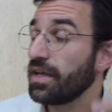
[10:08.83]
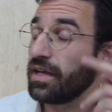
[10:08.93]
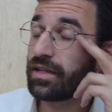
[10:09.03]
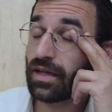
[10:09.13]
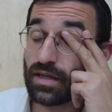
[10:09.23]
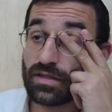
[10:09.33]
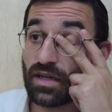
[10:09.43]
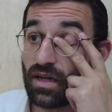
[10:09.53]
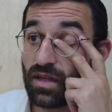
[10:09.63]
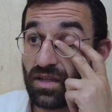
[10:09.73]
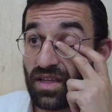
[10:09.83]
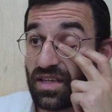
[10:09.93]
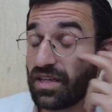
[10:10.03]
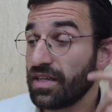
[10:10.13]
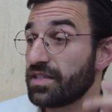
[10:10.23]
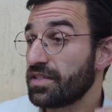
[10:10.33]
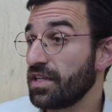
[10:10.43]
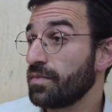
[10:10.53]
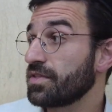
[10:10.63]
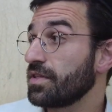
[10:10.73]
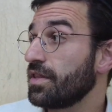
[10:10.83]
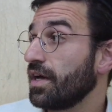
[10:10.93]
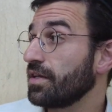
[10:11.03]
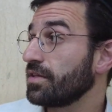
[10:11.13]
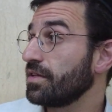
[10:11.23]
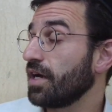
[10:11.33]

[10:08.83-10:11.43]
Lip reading: In Yechezkel, it seems that